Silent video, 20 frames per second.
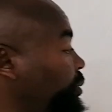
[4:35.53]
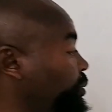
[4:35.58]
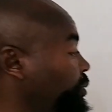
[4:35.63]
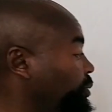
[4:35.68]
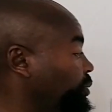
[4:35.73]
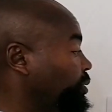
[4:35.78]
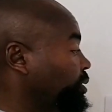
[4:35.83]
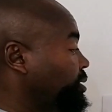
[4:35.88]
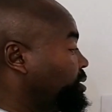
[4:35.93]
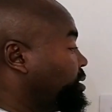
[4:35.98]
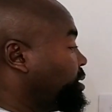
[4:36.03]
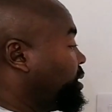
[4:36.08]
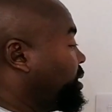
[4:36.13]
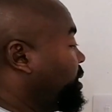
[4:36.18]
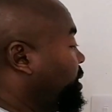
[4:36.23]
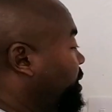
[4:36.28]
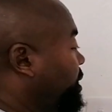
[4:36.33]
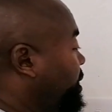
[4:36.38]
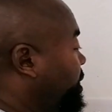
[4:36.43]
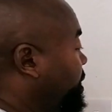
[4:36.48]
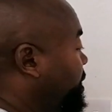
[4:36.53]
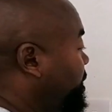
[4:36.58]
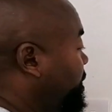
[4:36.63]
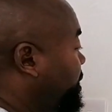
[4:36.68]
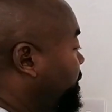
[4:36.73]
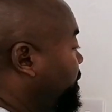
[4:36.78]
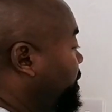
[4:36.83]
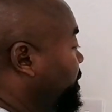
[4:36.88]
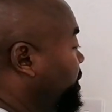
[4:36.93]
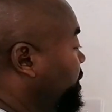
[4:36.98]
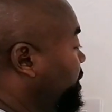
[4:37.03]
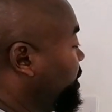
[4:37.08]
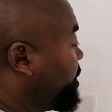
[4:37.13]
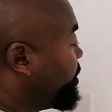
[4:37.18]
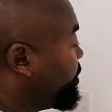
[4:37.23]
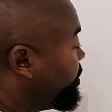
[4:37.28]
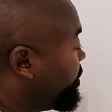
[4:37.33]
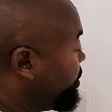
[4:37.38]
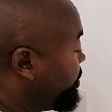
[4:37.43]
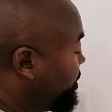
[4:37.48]
we will do is
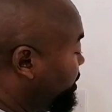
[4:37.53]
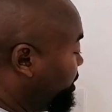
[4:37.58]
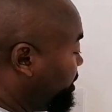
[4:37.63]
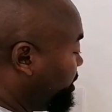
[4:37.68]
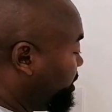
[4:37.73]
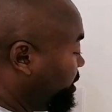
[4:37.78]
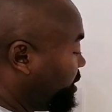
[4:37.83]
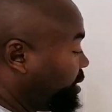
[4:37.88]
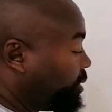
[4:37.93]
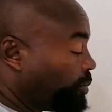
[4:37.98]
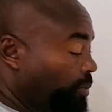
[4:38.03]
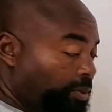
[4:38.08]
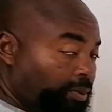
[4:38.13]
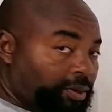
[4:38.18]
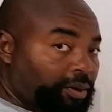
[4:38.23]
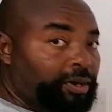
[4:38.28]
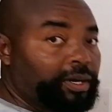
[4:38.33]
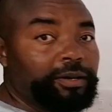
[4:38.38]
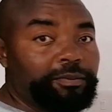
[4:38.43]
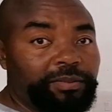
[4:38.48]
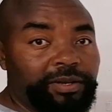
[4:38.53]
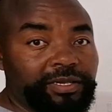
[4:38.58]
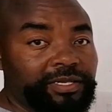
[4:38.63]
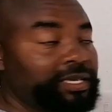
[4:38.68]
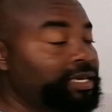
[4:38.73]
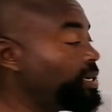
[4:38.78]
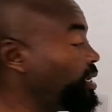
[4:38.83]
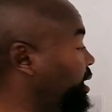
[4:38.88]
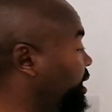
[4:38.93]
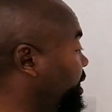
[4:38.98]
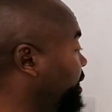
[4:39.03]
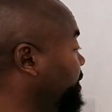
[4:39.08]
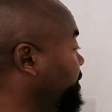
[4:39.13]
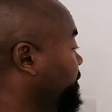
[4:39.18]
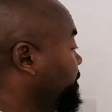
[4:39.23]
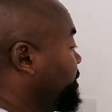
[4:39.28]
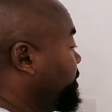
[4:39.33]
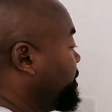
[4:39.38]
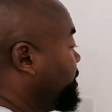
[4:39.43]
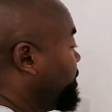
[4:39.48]
we will only be selling
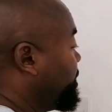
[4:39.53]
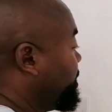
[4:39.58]
honey.